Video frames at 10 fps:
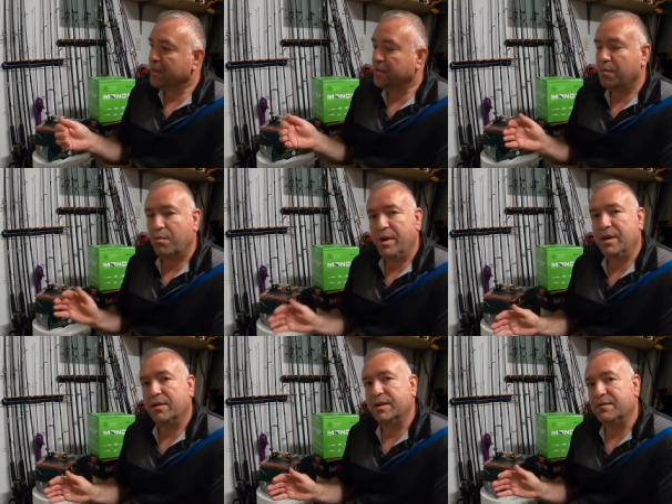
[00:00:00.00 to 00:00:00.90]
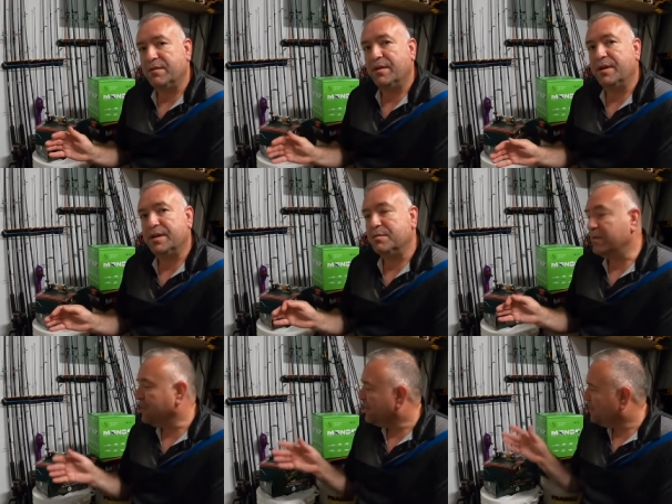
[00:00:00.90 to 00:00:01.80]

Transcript: The reel is very smooth. I